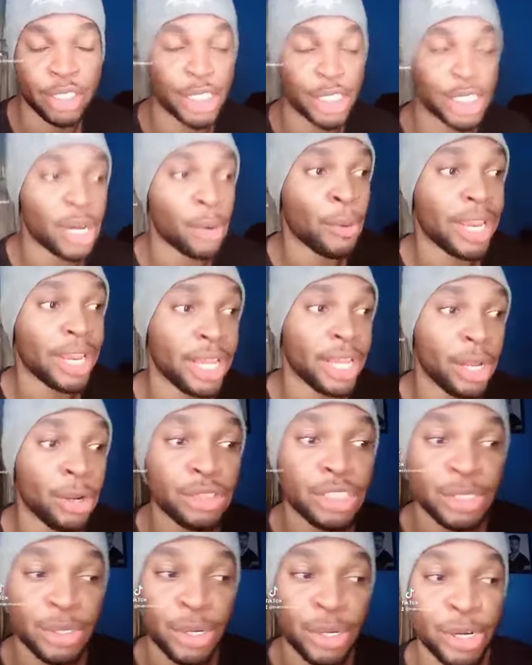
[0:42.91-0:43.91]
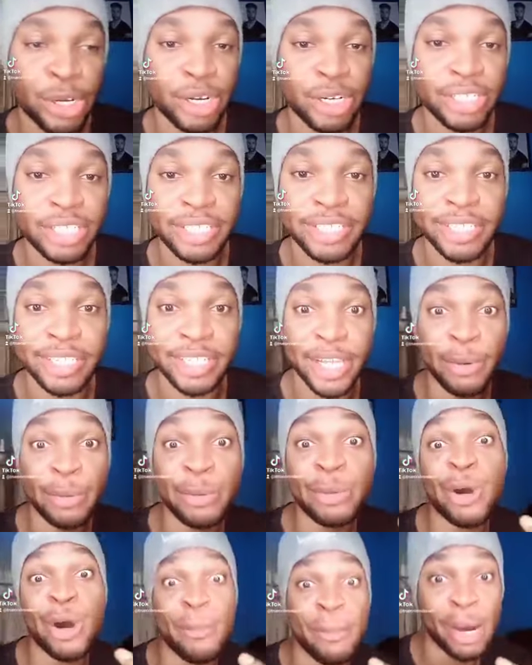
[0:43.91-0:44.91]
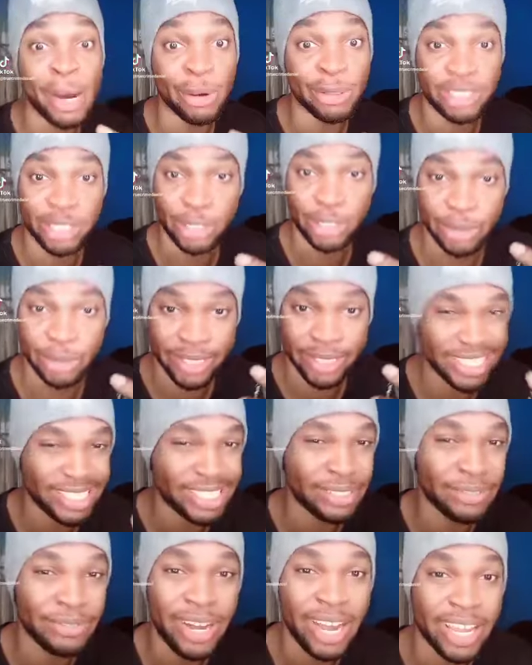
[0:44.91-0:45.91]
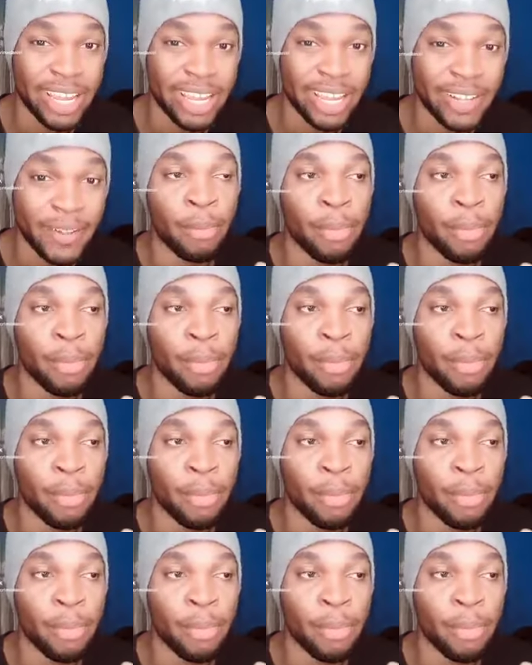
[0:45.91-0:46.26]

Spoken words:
so that when it goes to court, they will come out to testify.